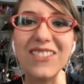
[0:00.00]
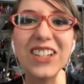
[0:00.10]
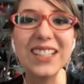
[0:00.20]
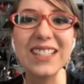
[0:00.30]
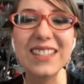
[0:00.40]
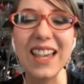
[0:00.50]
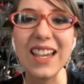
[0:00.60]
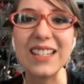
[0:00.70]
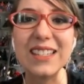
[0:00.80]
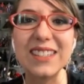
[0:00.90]
I'm going to say
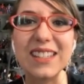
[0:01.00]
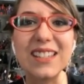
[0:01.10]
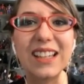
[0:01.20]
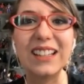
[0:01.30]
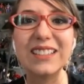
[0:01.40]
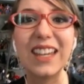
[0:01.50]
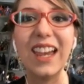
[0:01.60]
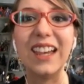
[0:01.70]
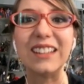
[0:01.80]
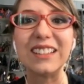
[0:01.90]
he's 6 out of
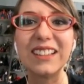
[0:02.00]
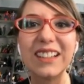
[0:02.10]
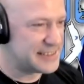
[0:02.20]
10.